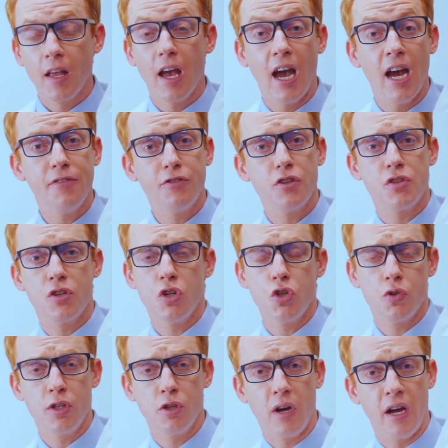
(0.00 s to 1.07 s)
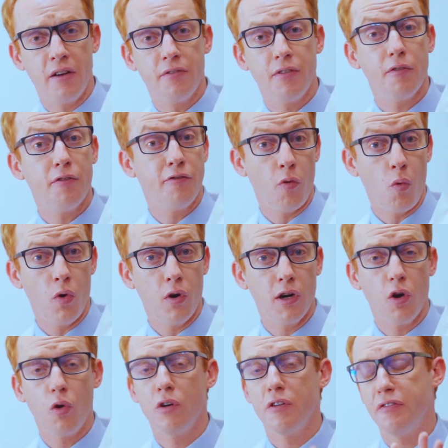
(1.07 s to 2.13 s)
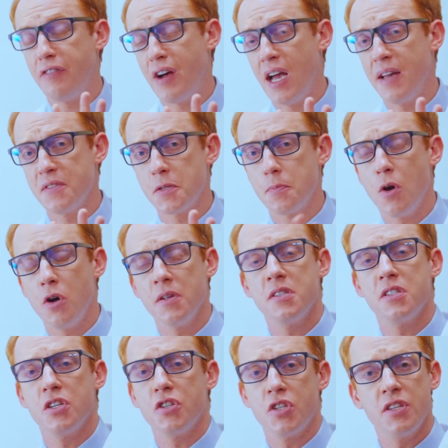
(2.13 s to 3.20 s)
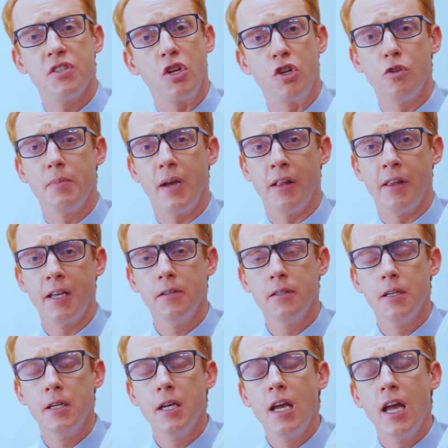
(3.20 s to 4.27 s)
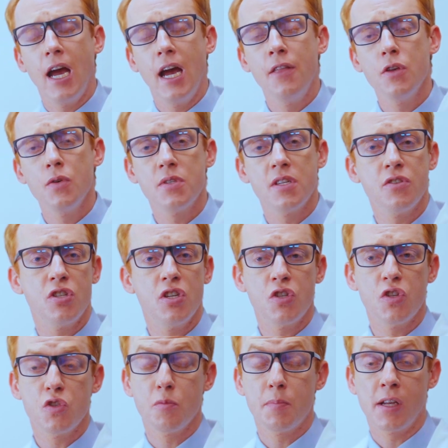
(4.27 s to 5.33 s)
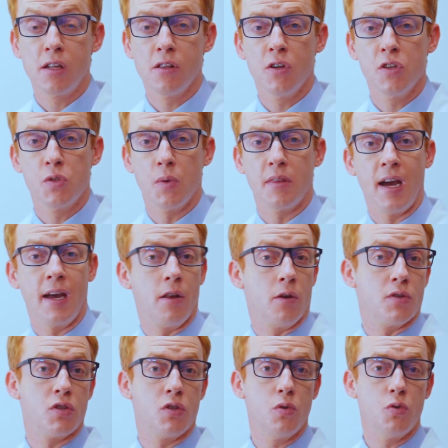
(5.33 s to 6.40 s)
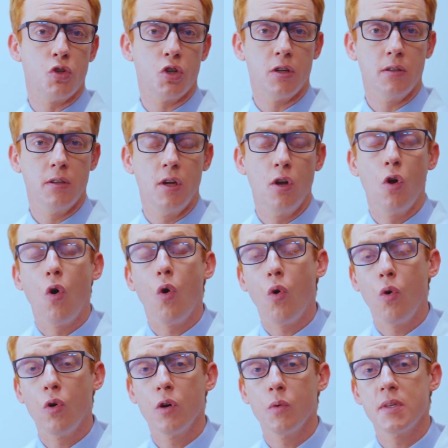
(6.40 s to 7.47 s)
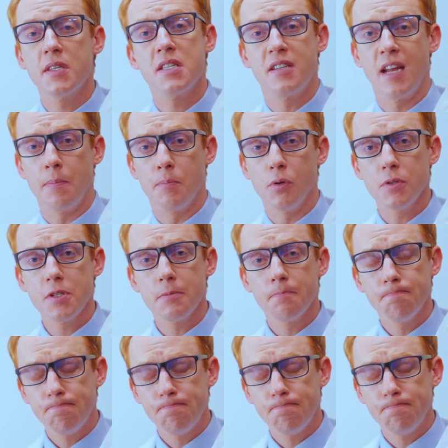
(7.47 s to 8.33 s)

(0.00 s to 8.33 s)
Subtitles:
After surgery, you'll have 4 or 5 small incisions on your belly, and those incisions will be closed with either suture or with staples.